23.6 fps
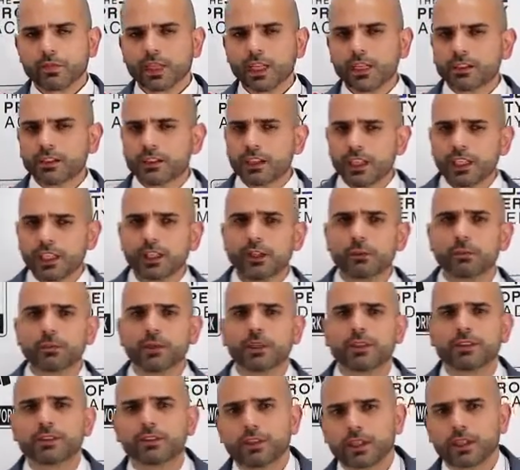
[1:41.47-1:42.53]
So in your
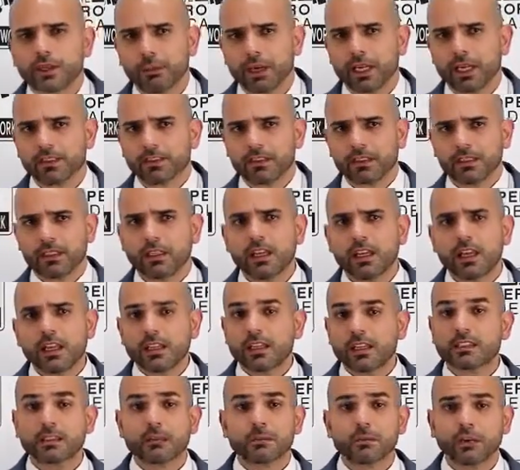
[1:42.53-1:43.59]
personal capacity,
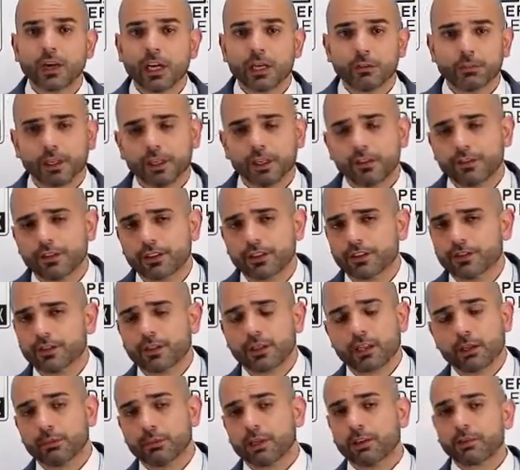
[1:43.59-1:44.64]
there's some great benefits to
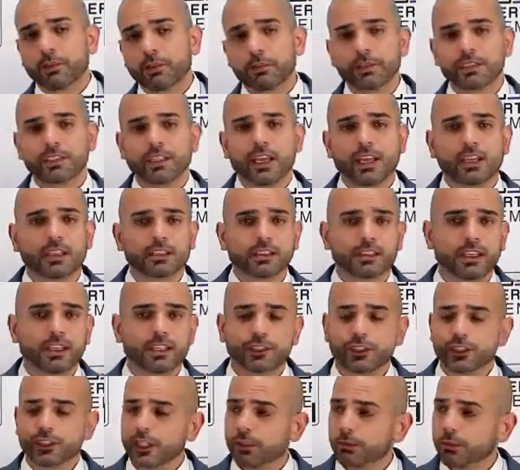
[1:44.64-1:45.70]
it. I mean, from a tax side,
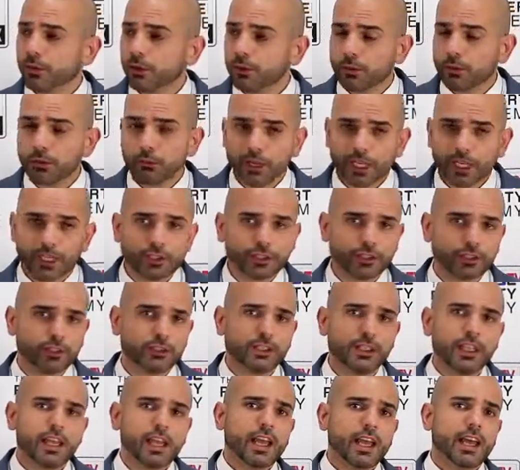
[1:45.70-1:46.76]
Shirley Boy will mention
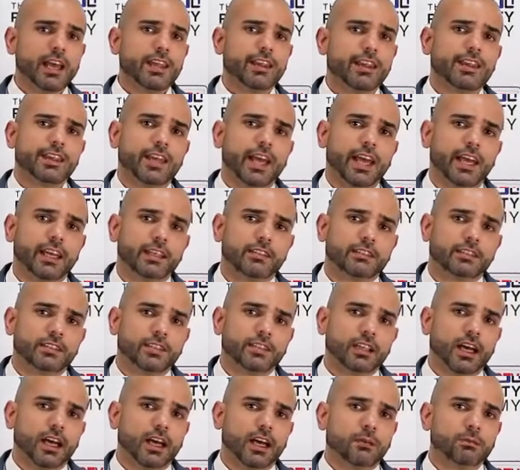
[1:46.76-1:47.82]
that
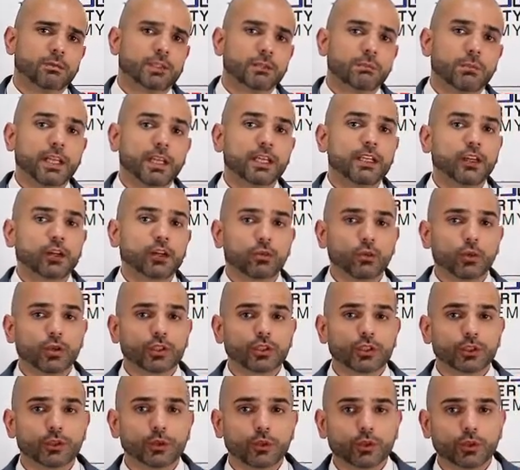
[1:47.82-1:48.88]
depending on
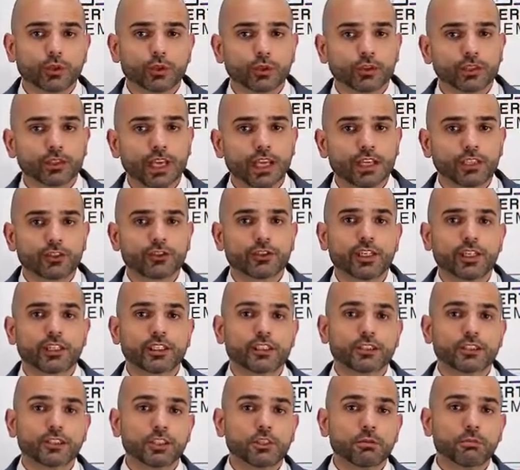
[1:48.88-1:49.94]
what your tax rate
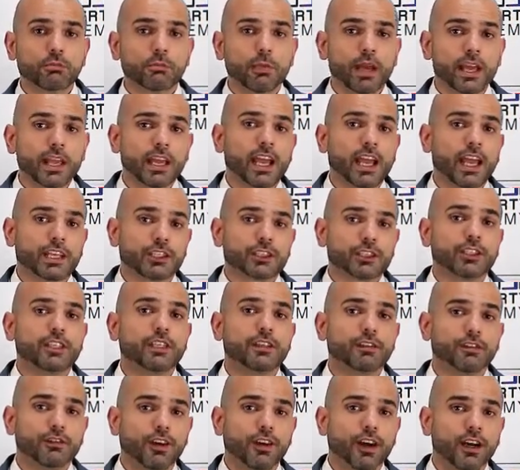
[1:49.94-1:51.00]
is, you may actually
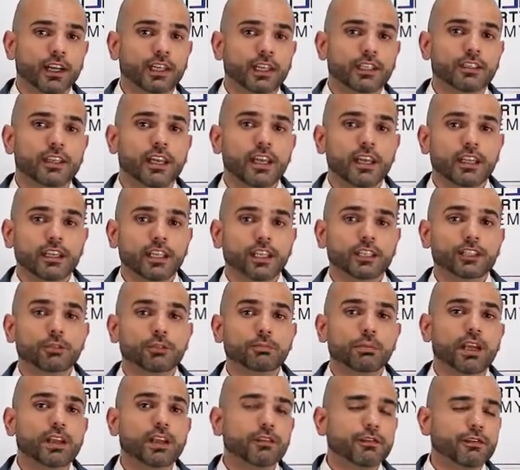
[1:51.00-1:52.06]
find that you
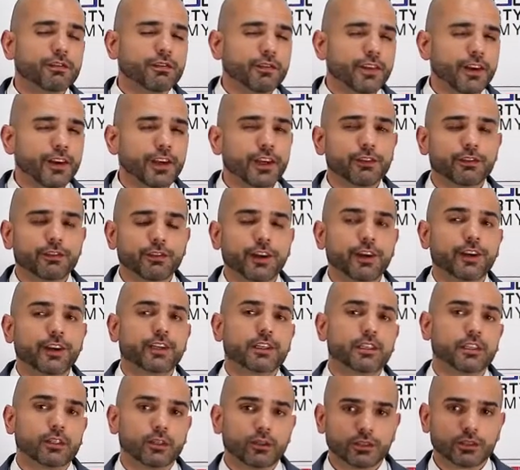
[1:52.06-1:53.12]
pay very, very
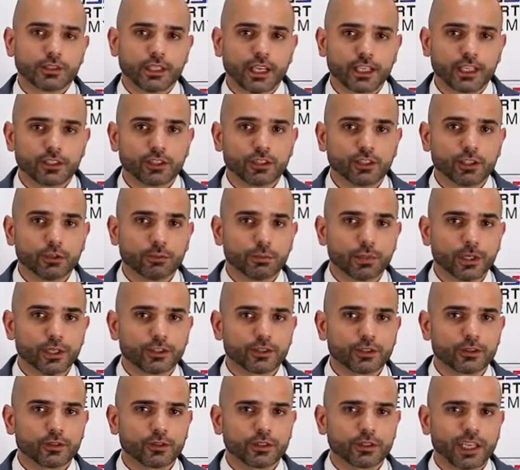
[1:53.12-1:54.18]
little tax in your
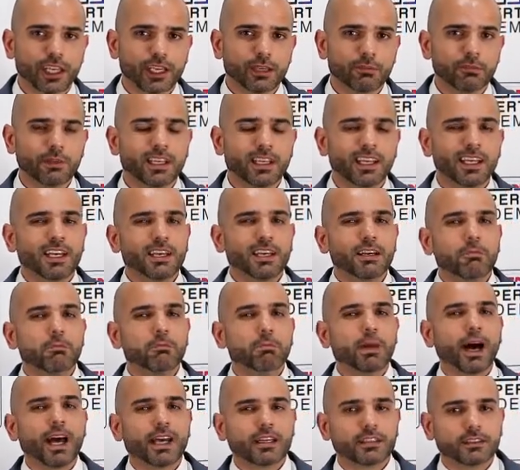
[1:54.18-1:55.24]
personal name.
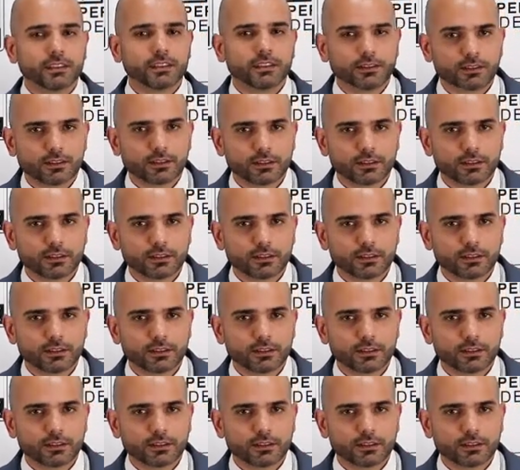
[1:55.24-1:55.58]
But